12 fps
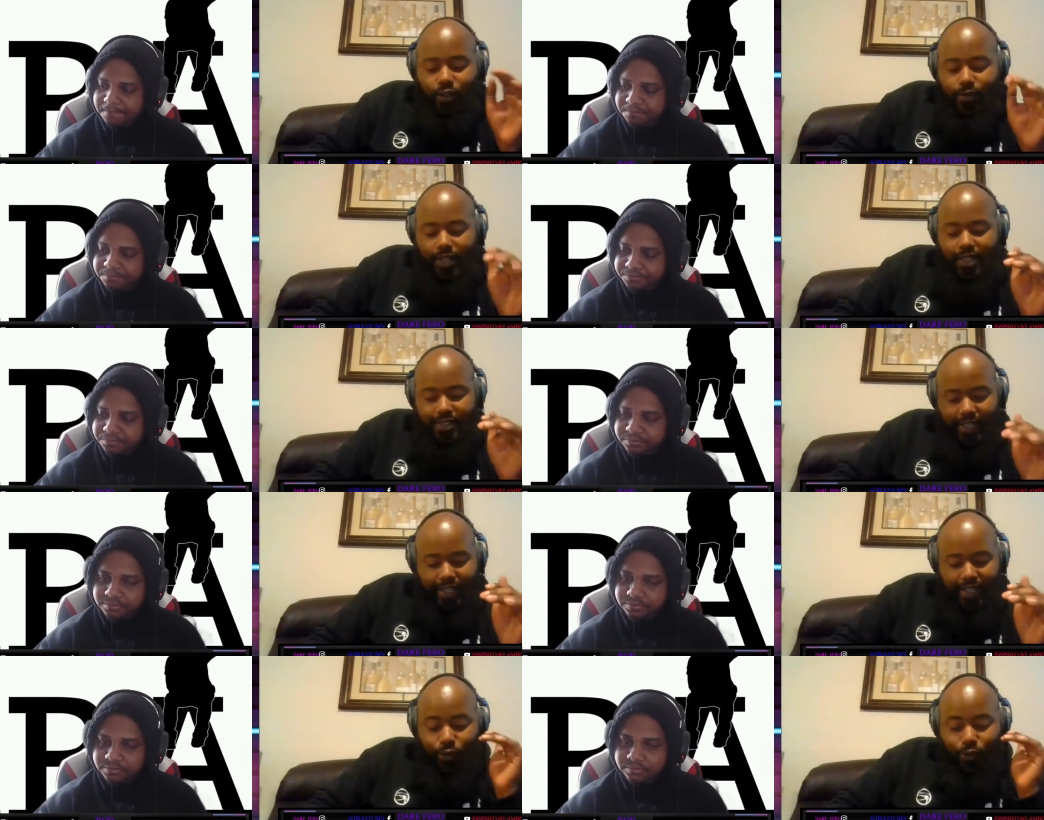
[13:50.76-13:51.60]
Speaker 1: what I
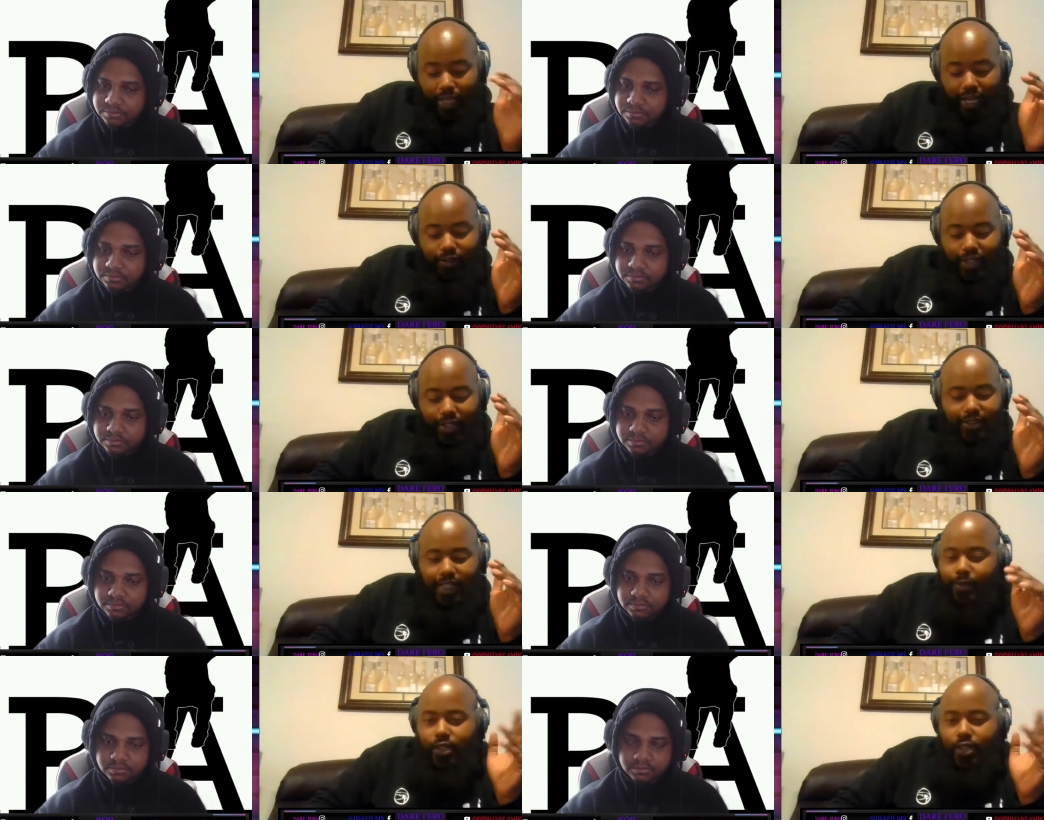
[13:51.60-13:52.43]
said out loud. I was
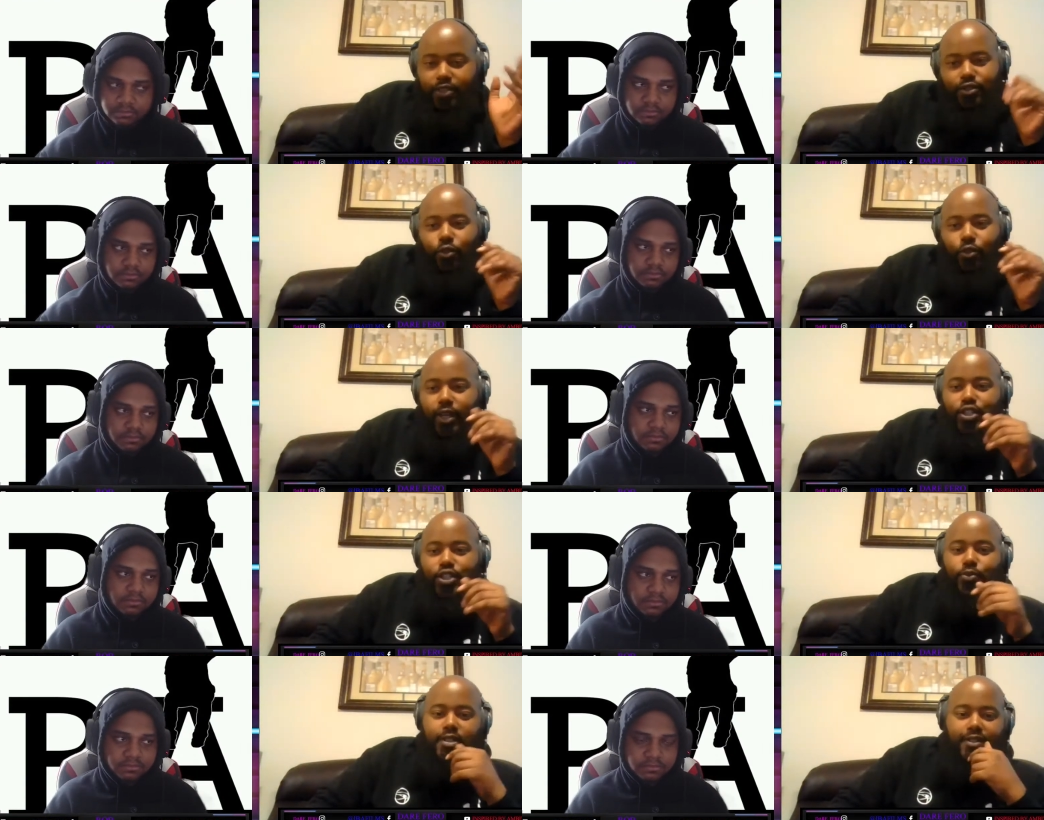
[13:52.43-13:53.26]
like, bro, there's no way that
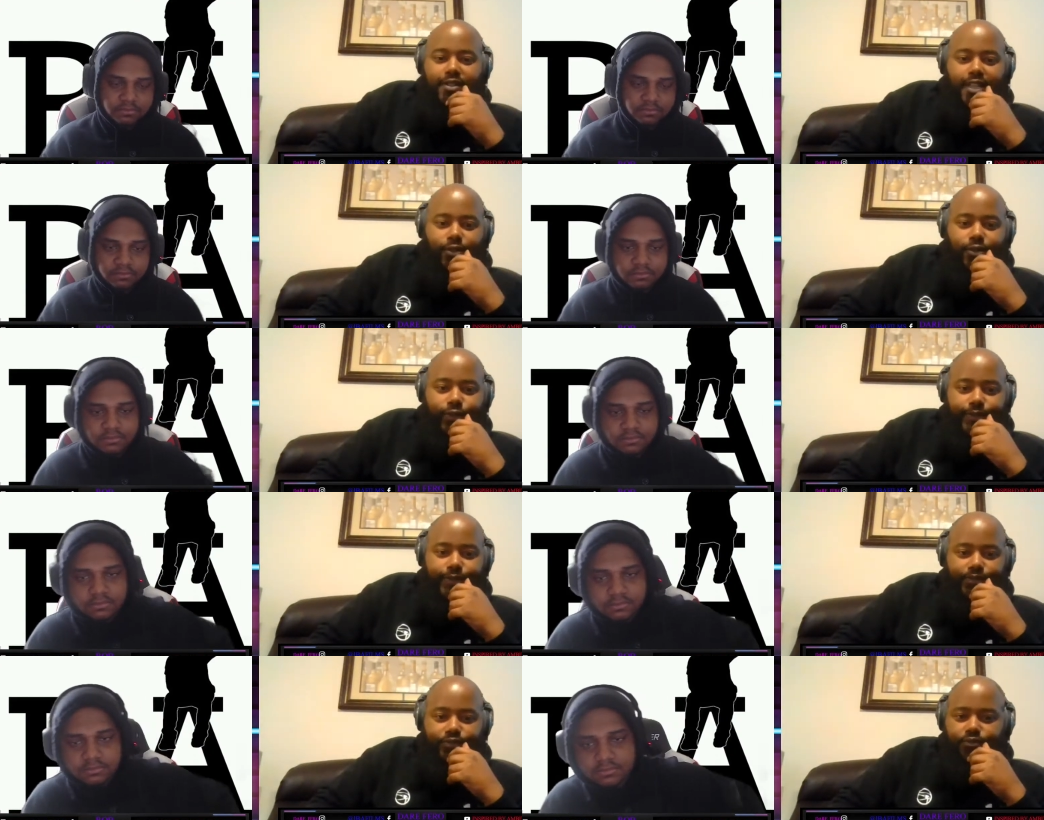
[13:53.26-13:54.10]
you missed the second one.
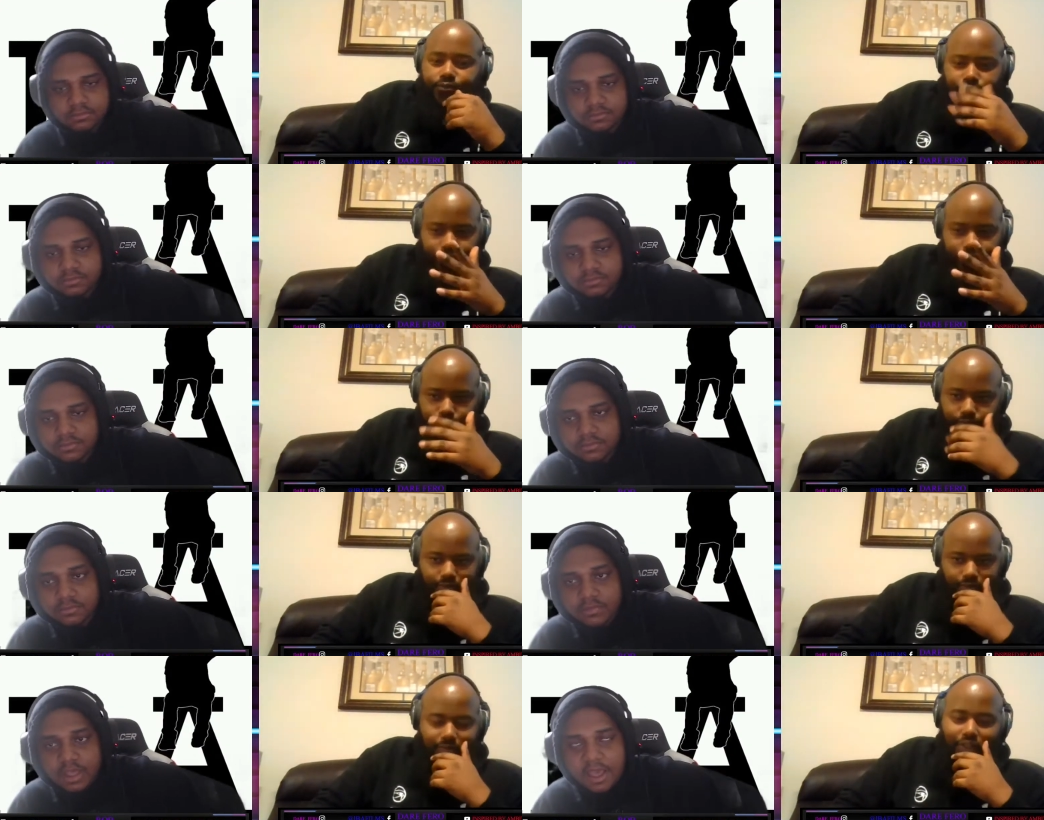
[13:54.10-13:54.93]

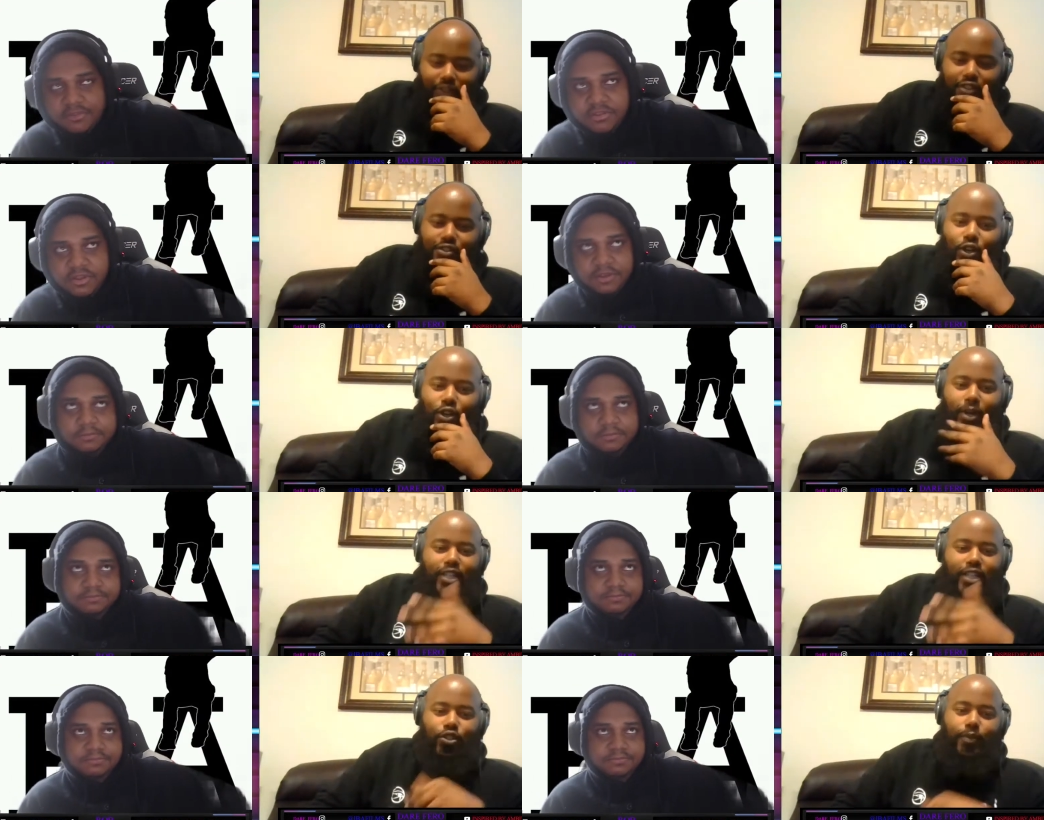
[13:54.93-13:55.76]
I
Speaker 2: think there's no way
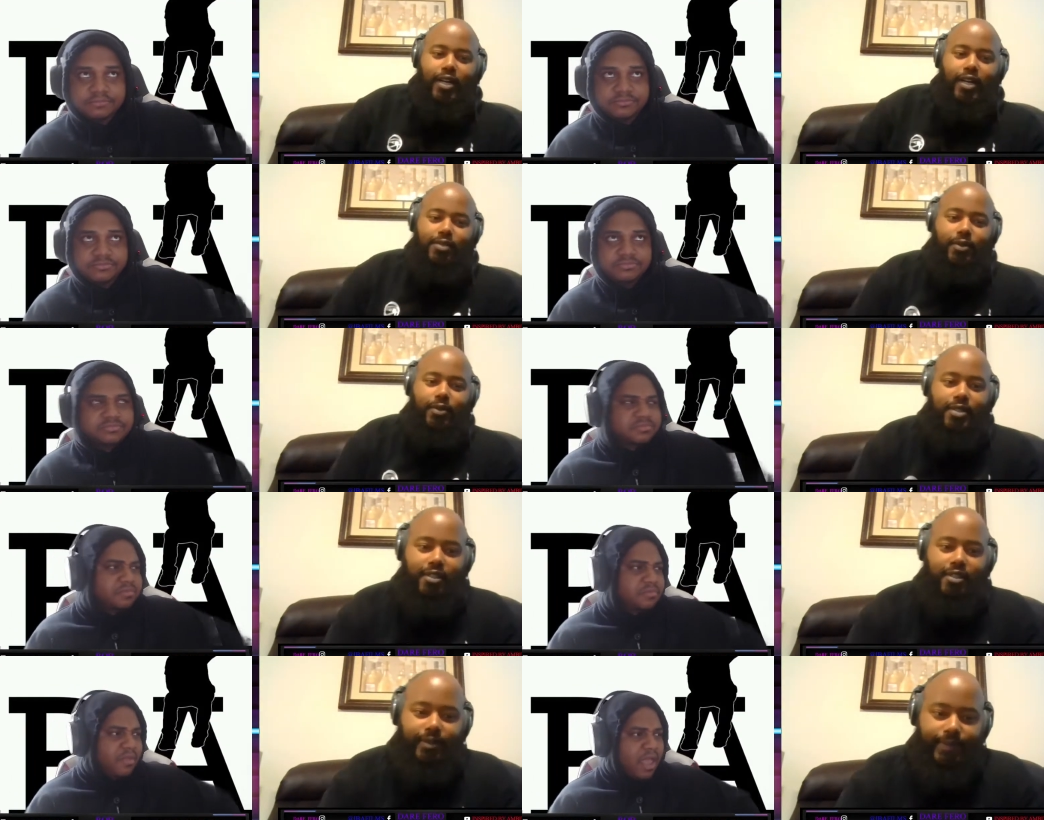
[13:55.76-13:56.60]
that you could possibly miss
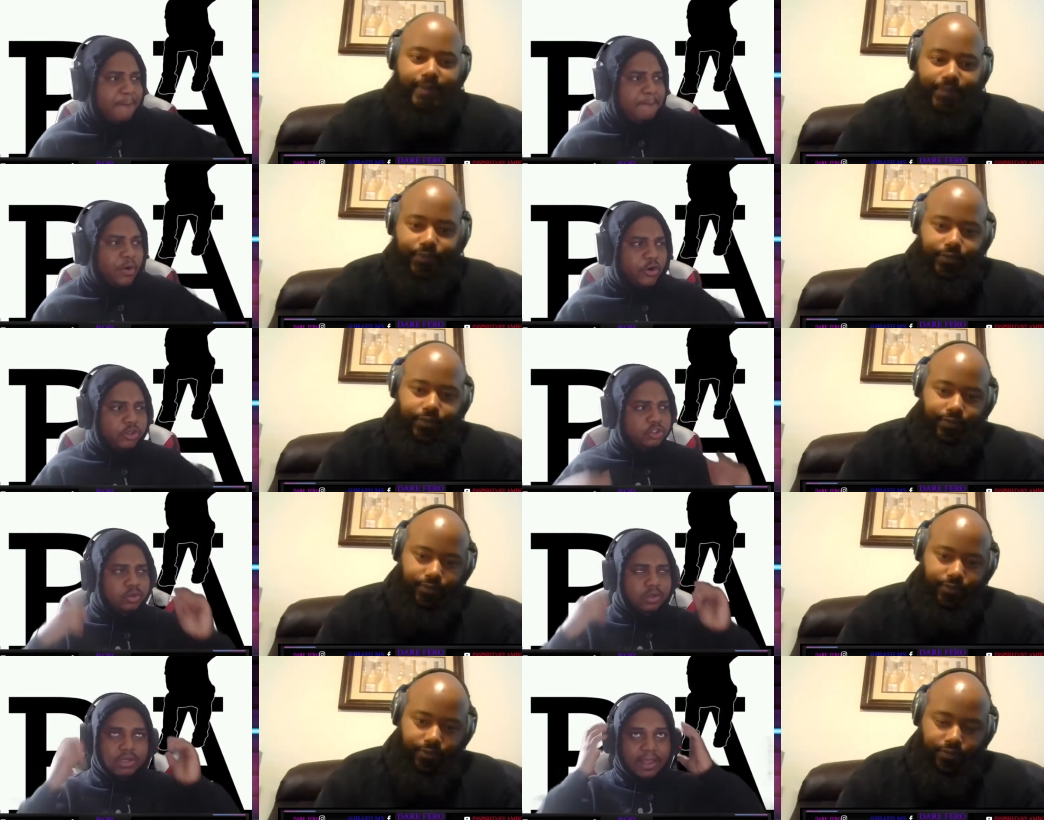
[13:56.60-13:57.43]
it. I'm pretty sure,
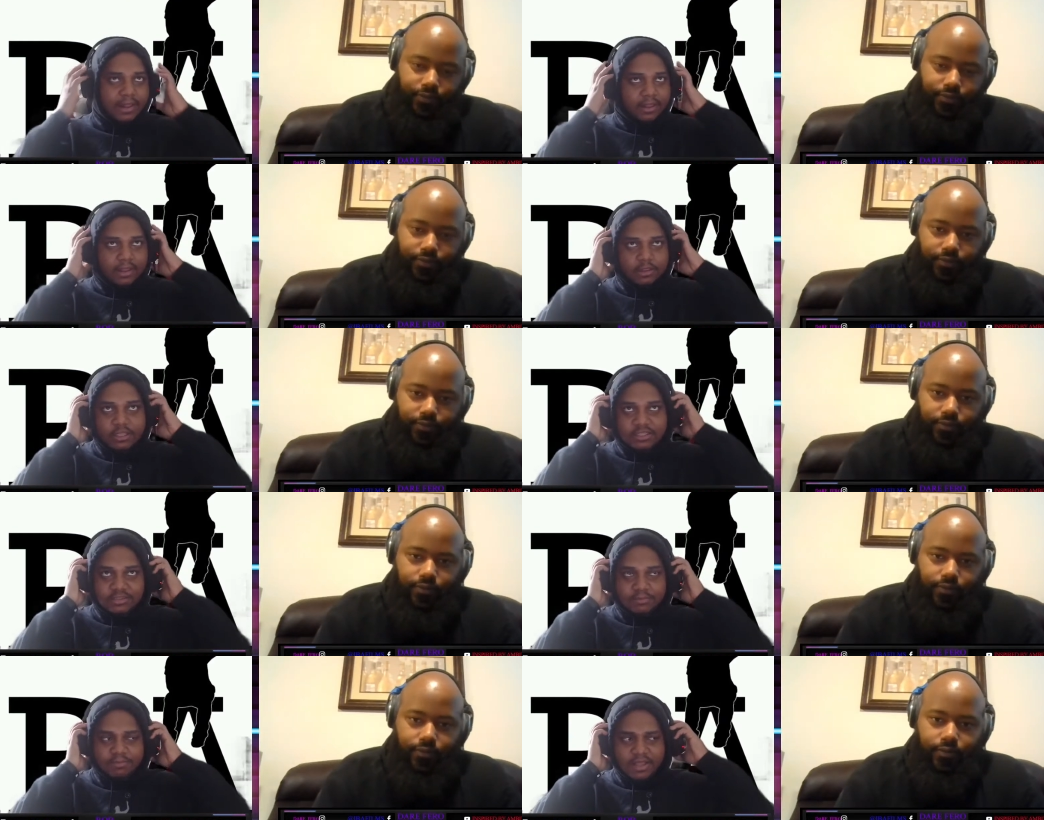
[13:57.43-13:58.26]
like at least a
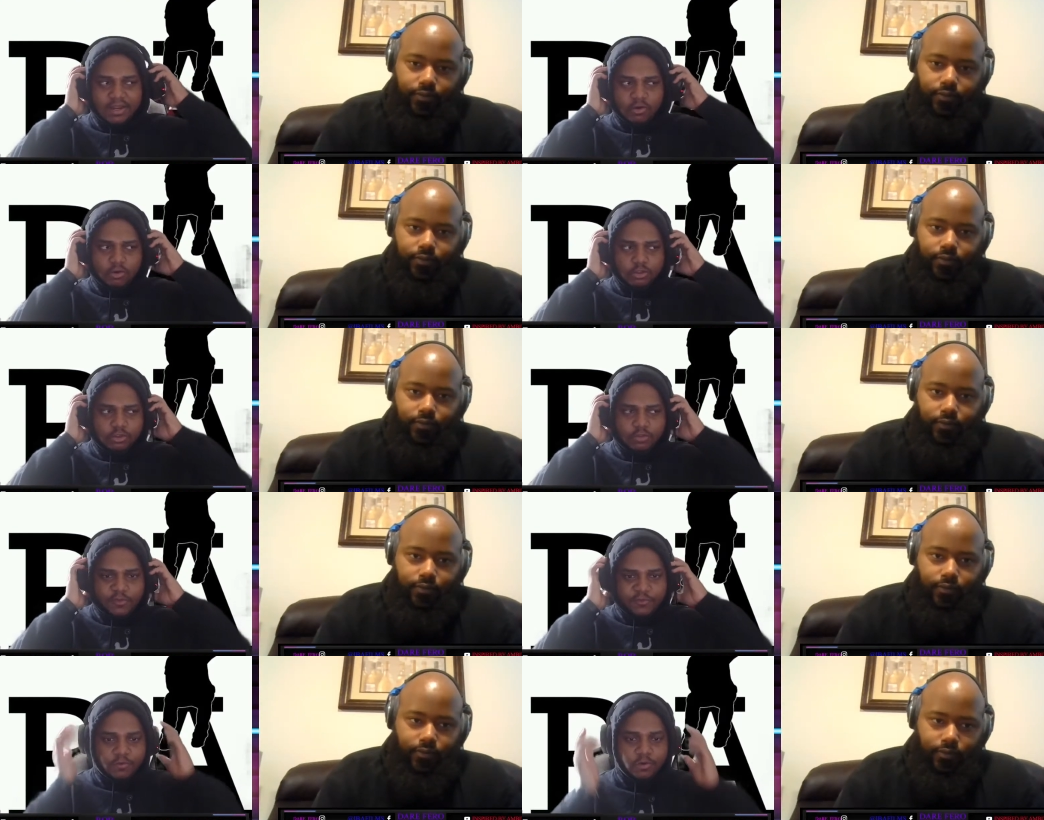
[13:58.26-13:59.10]
minute or two
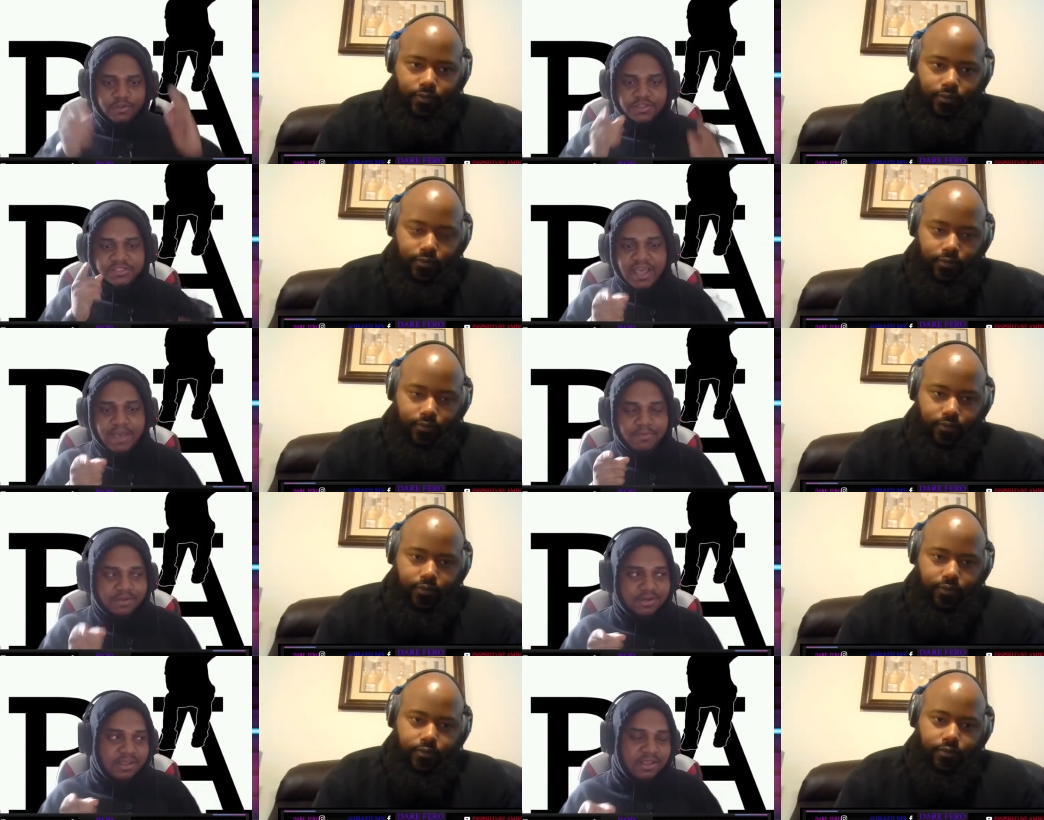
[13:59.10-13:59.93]
before this happened,